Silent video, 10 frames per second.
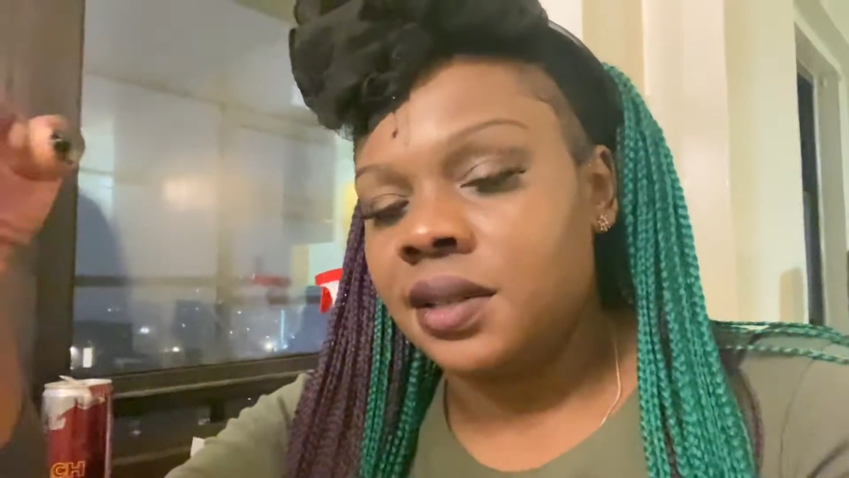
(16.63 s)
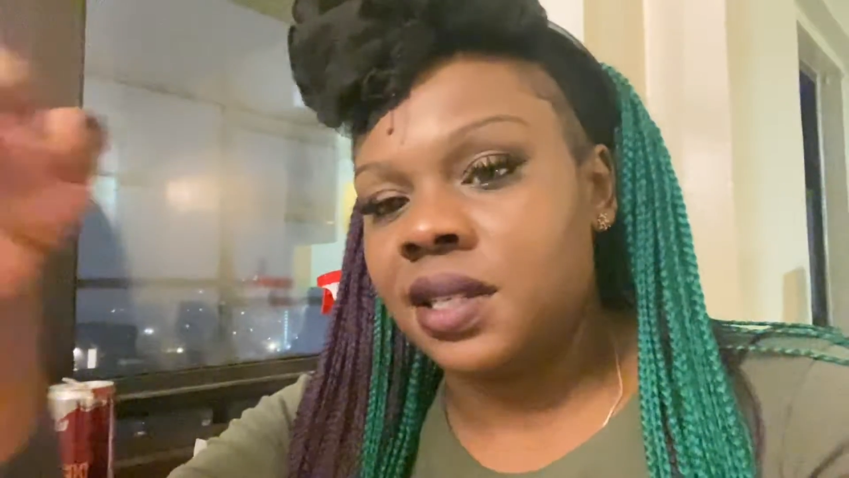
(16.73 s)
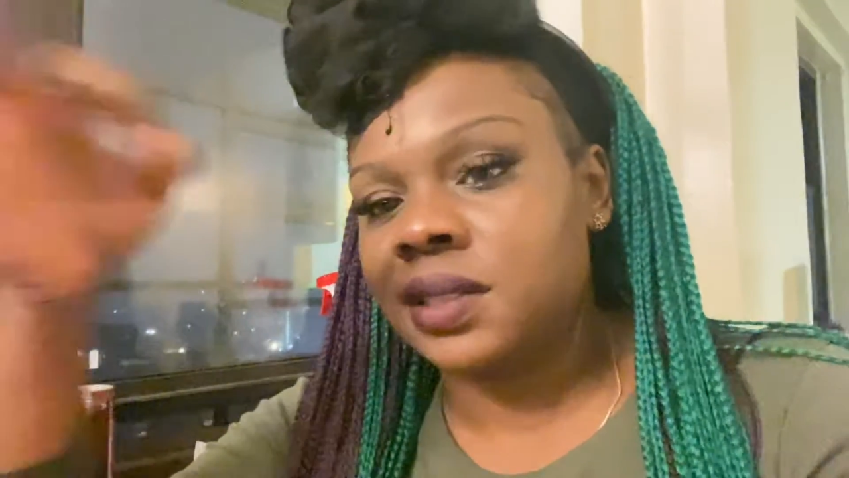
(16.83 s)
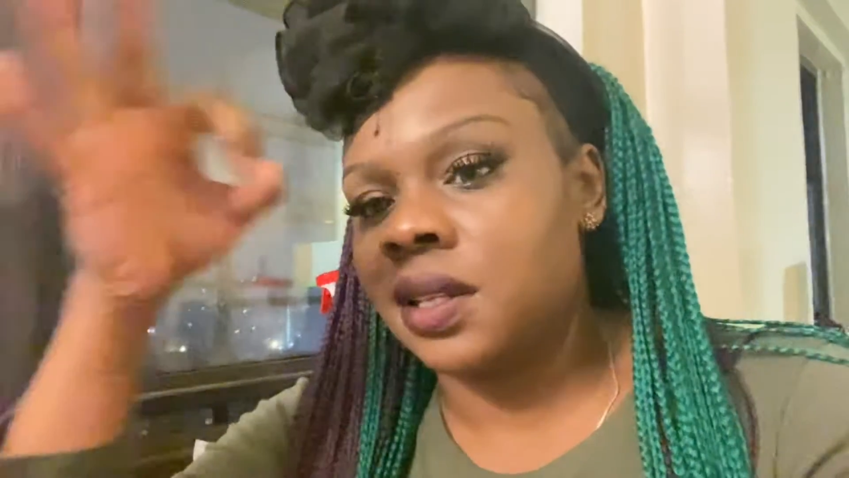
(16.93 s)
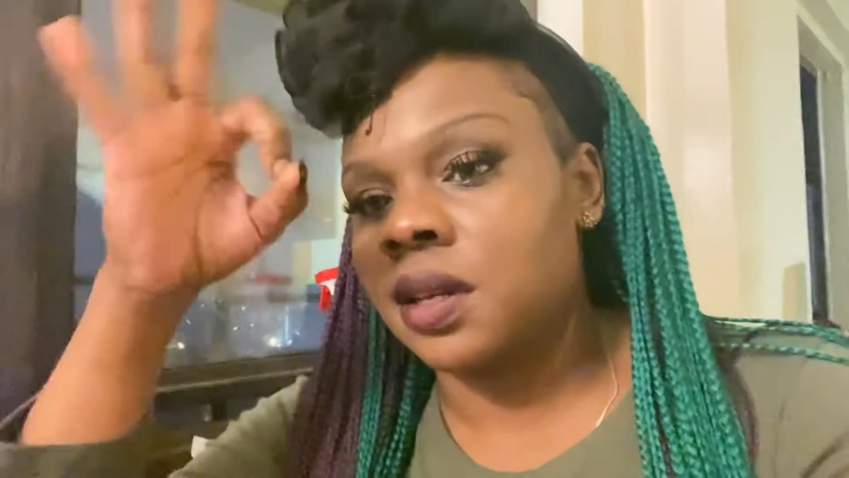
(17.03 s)

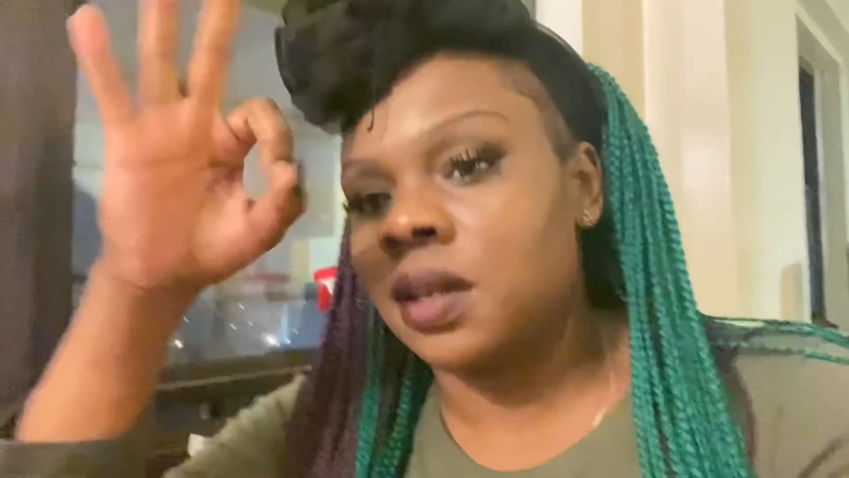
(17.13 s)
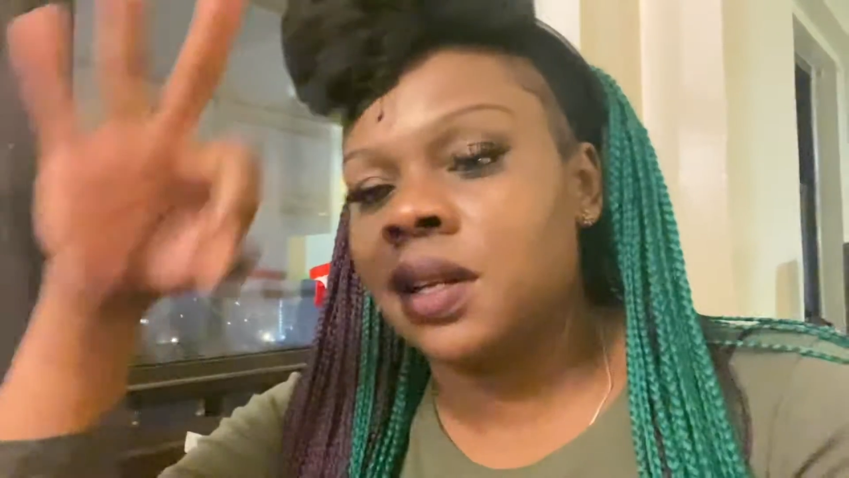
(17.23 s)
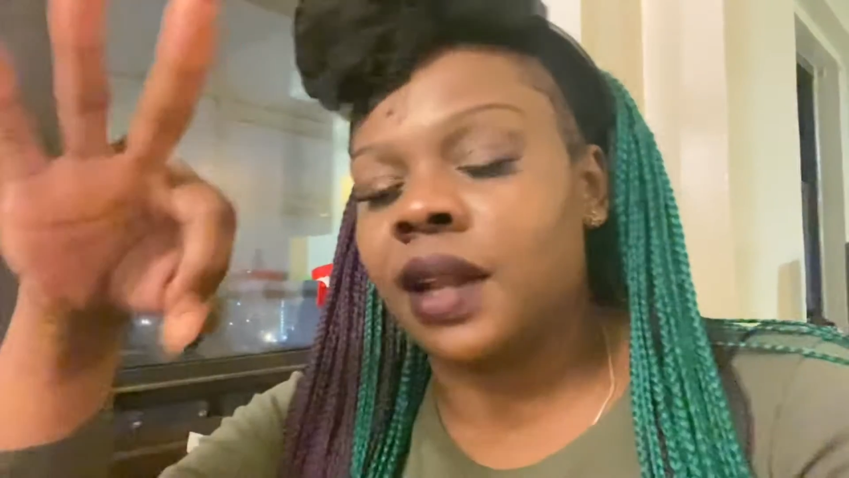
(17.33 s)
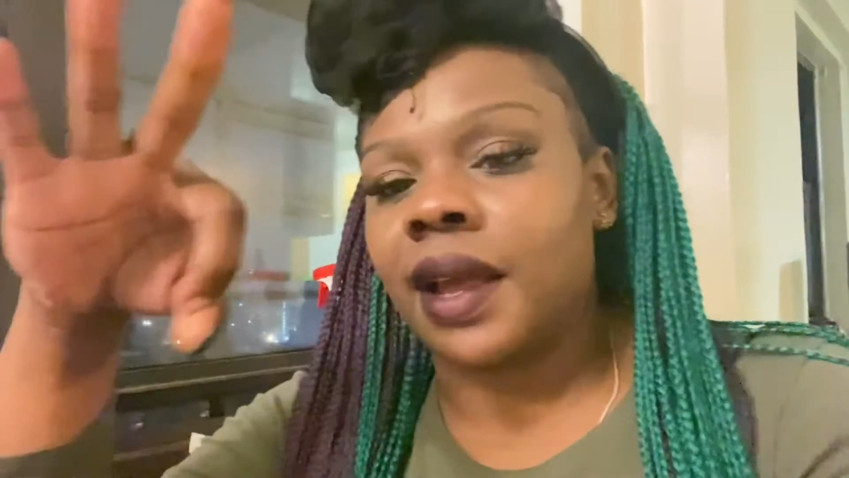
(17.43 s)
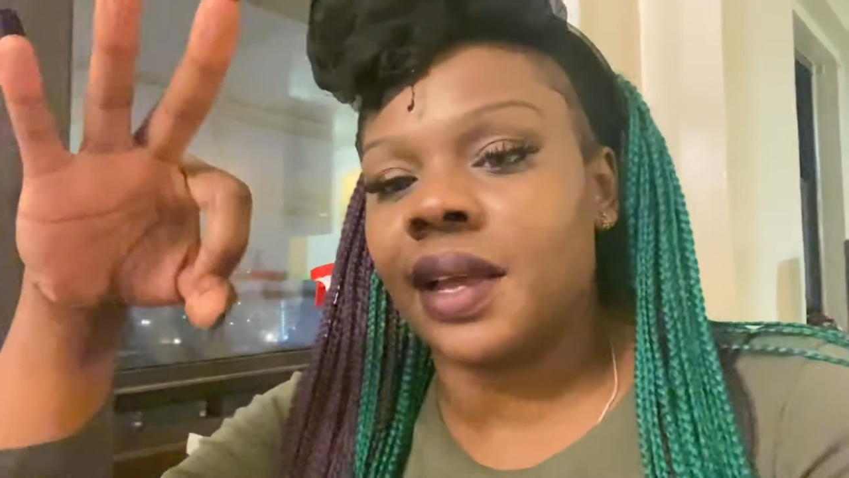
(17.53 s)
This
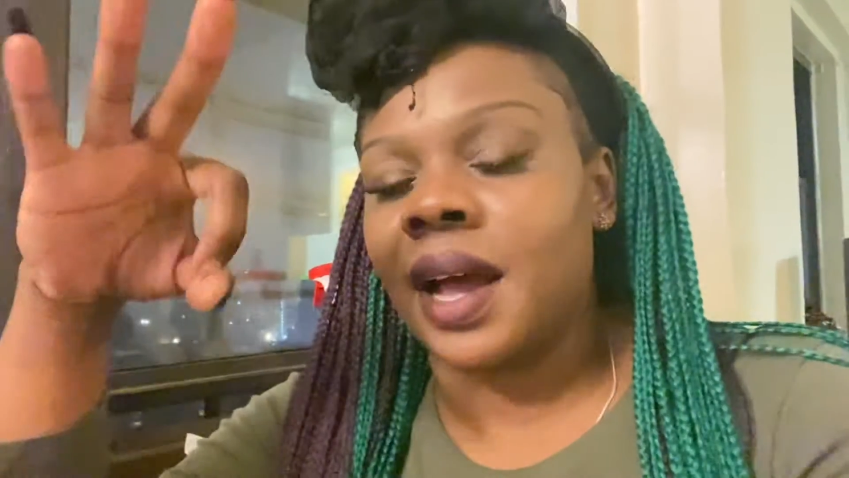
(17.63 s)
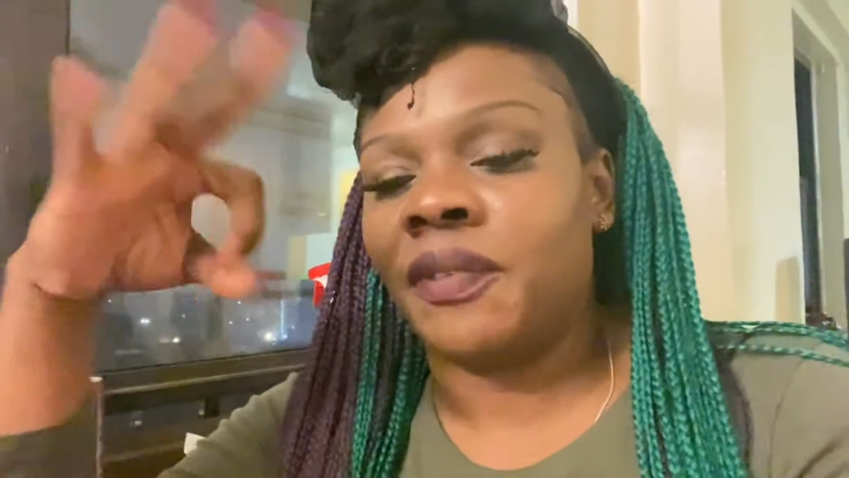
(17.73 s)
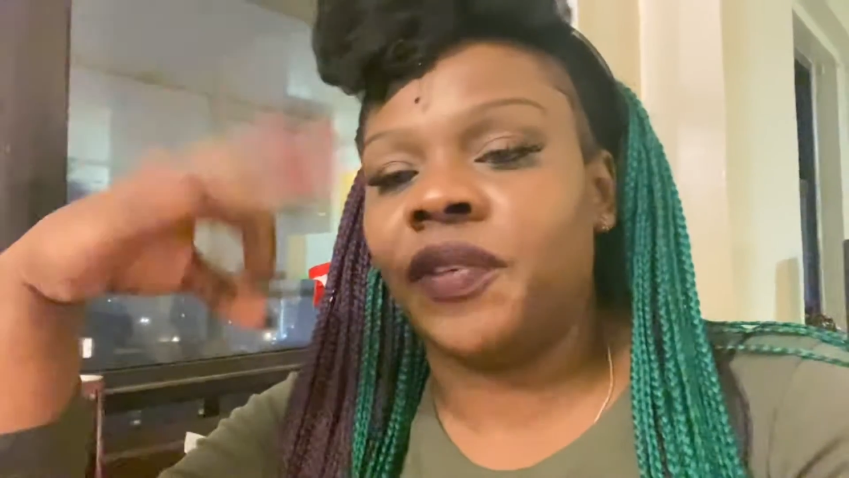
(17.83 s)
literally like I